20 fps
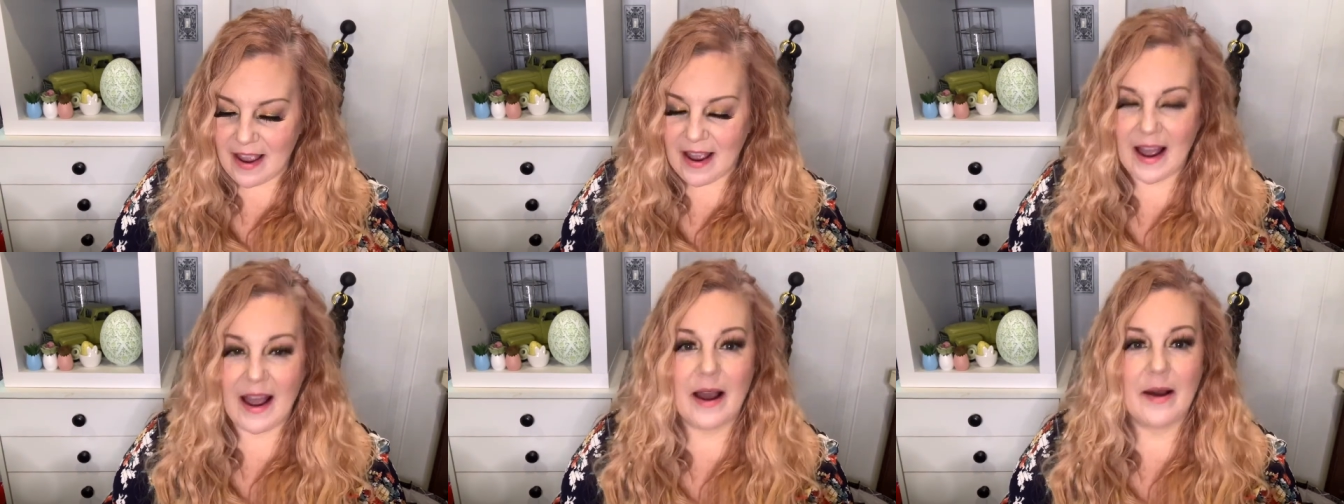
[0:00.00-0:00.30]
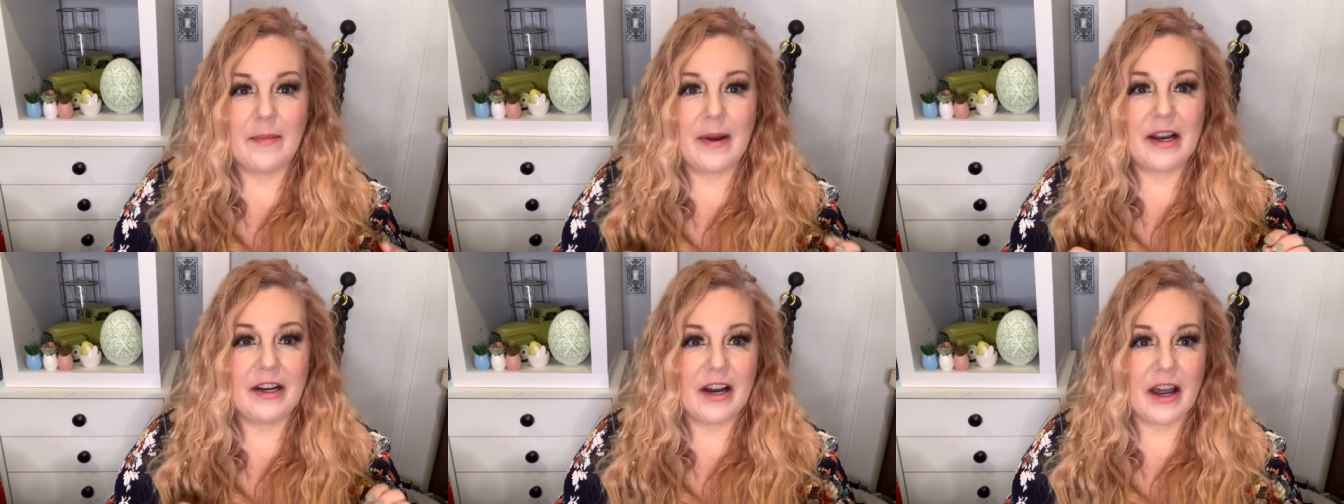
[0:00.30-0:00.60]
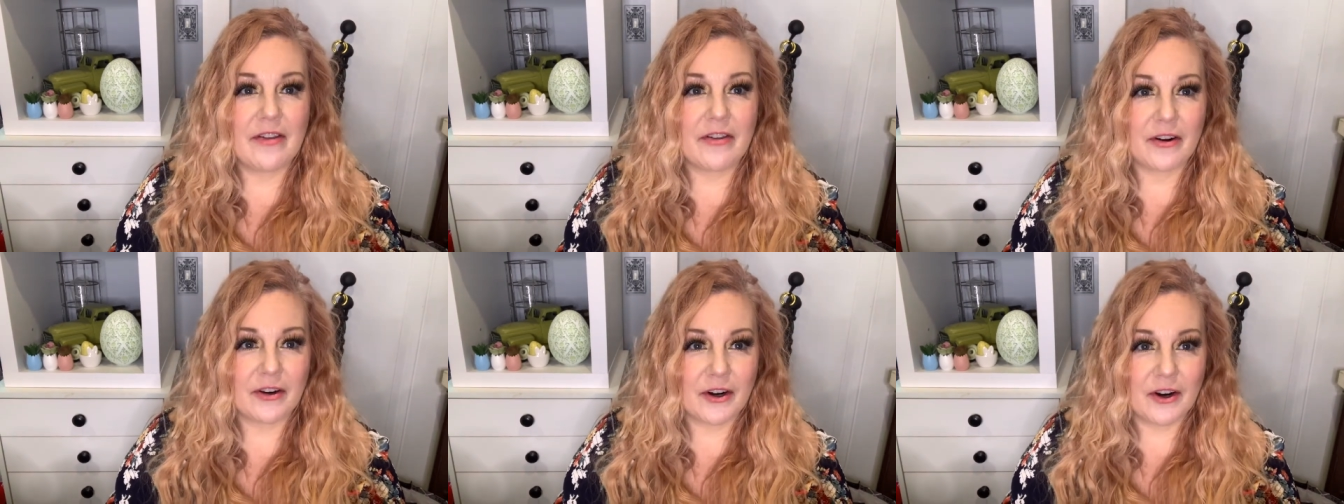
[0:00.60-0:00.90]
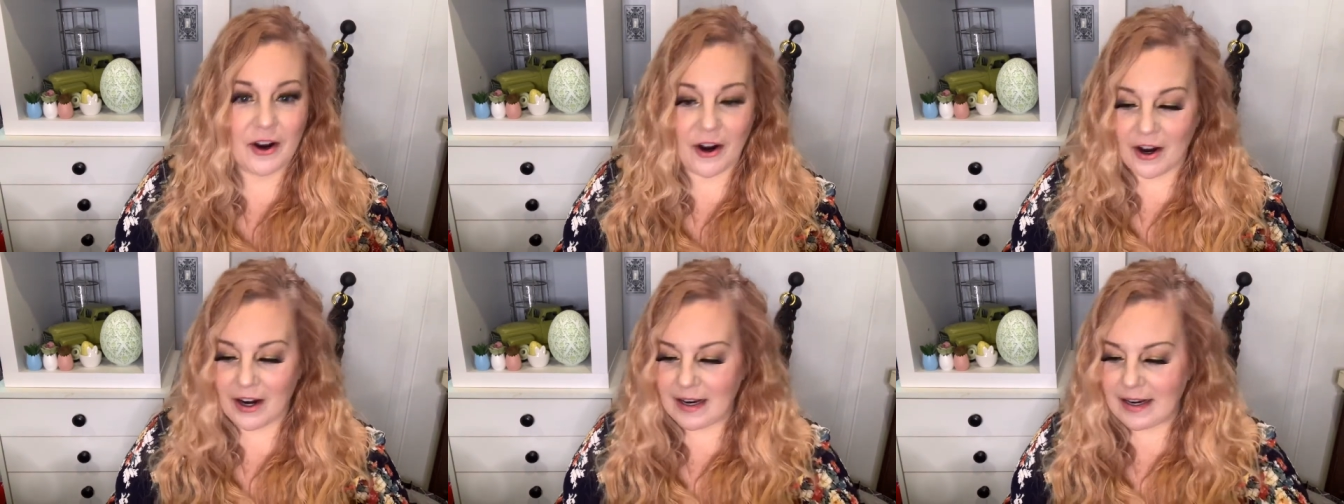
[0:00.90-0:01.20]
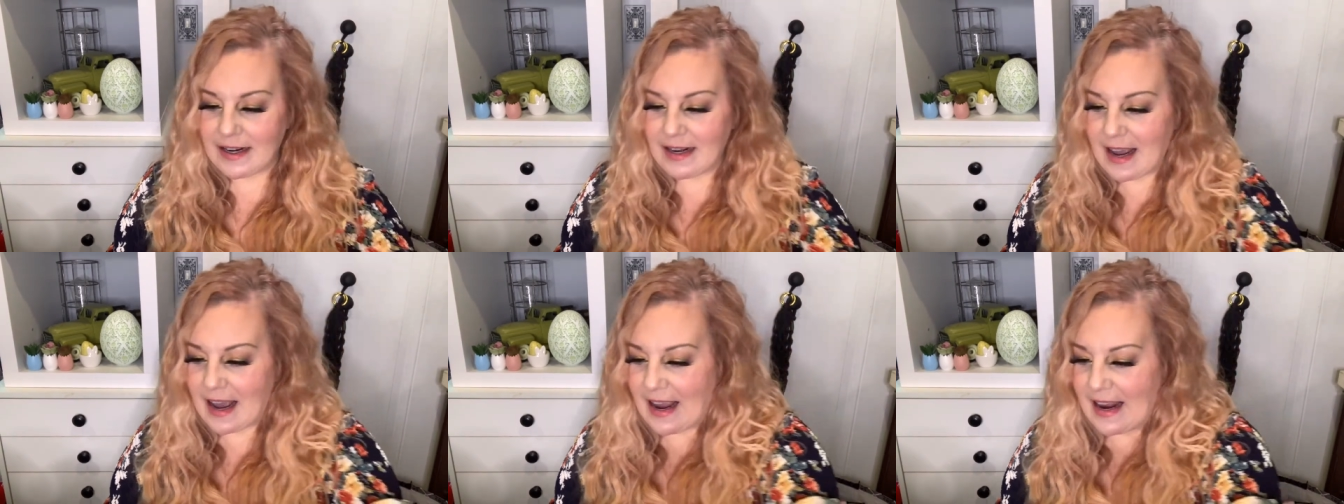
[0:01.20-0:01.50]
Another
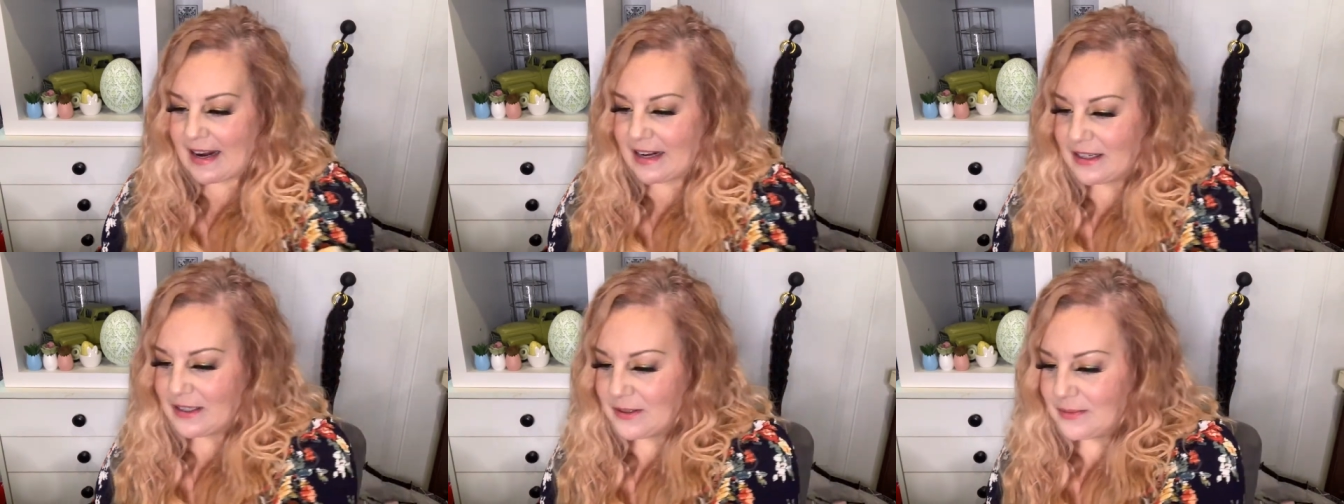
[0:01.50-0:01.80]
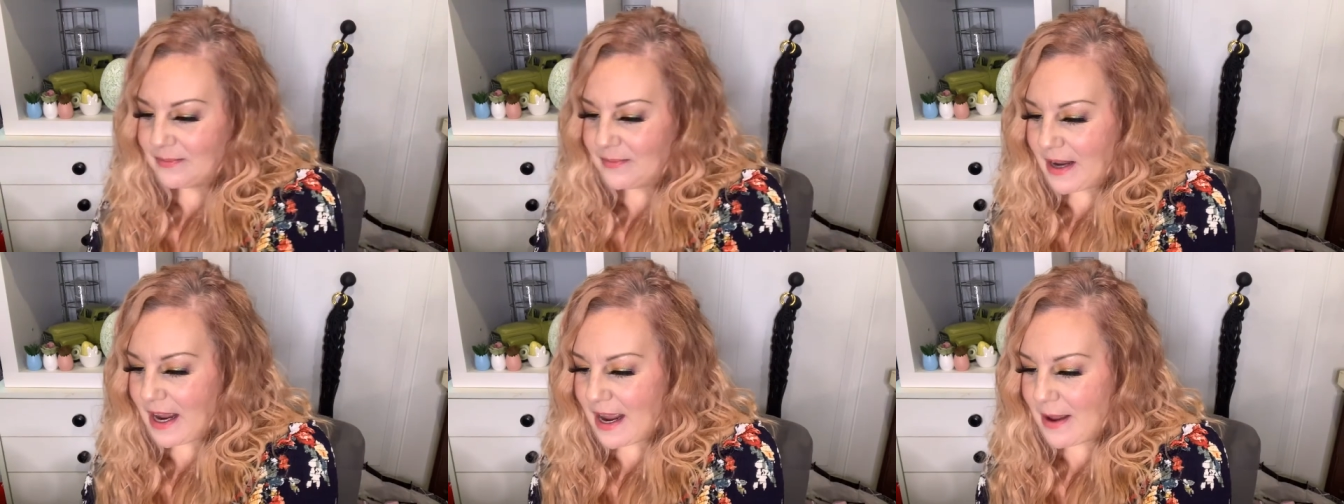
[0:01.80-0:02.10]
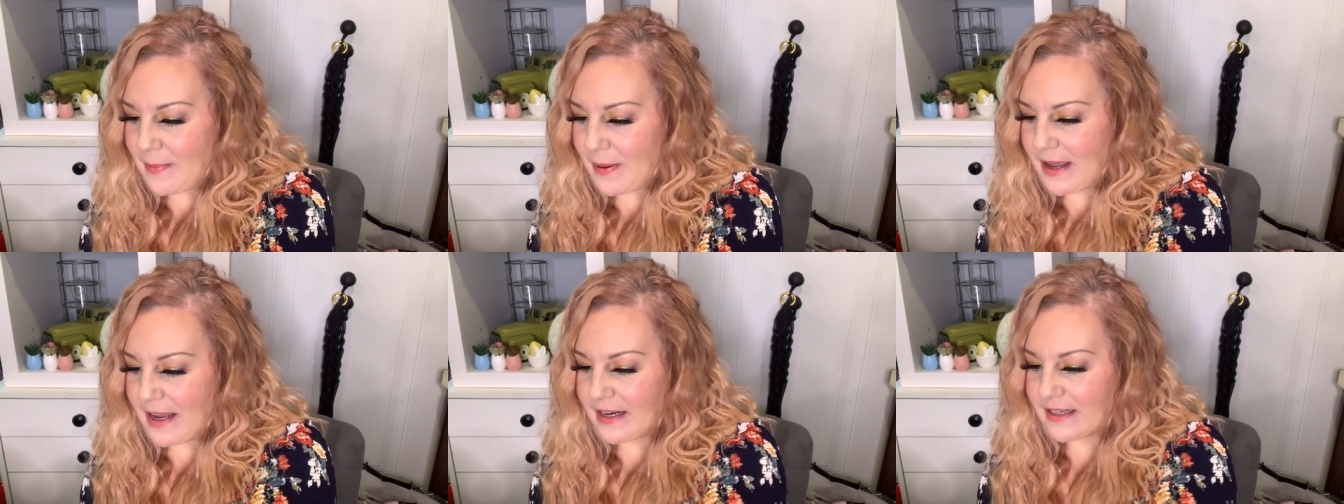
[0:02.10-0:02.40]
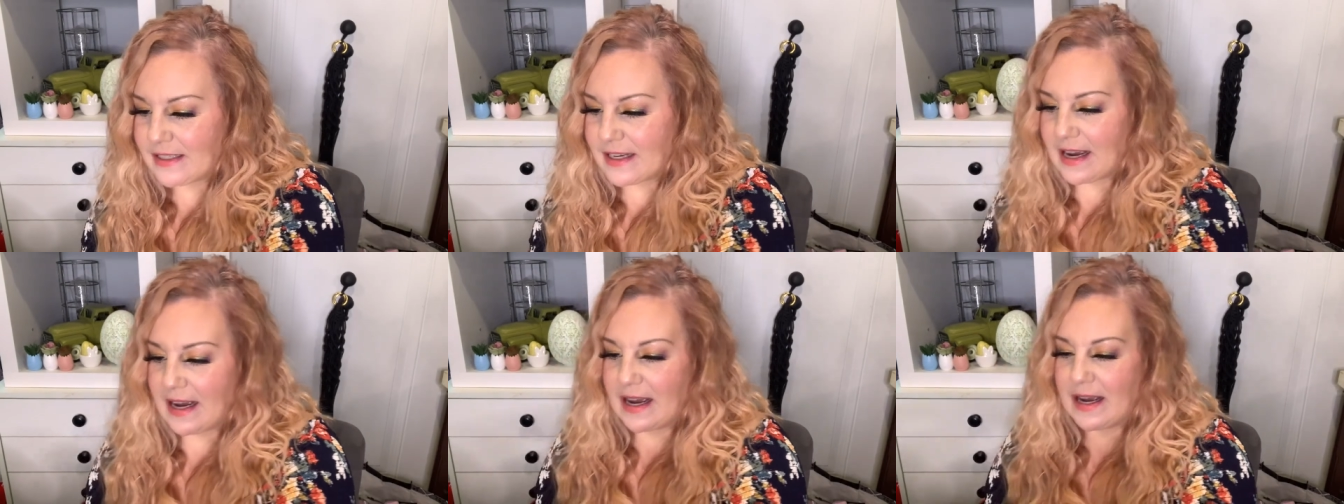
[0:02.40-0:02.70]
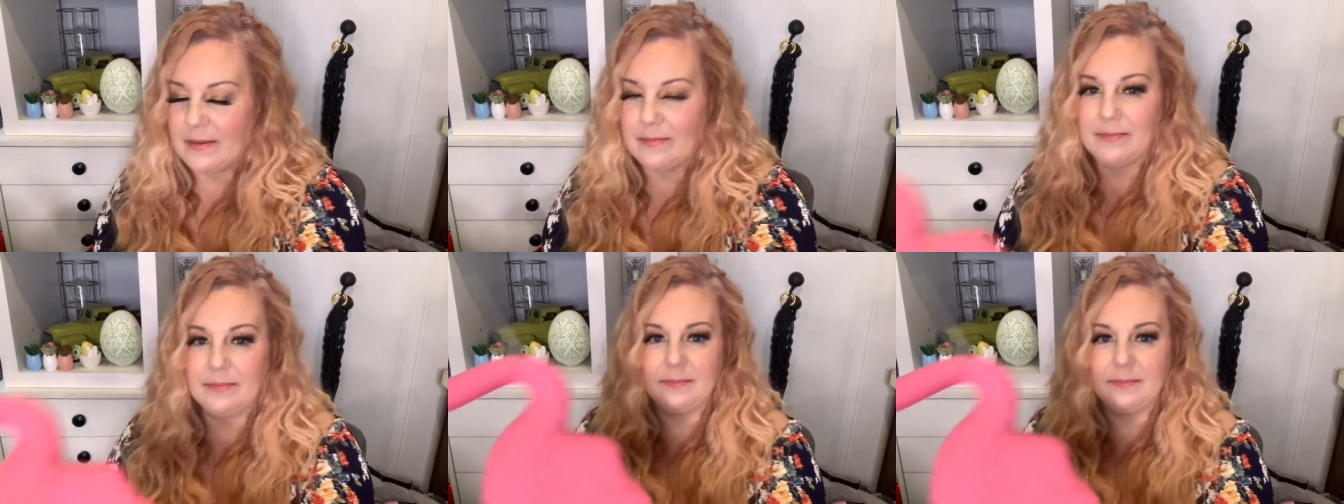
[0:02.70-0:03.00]
garden item I picked up,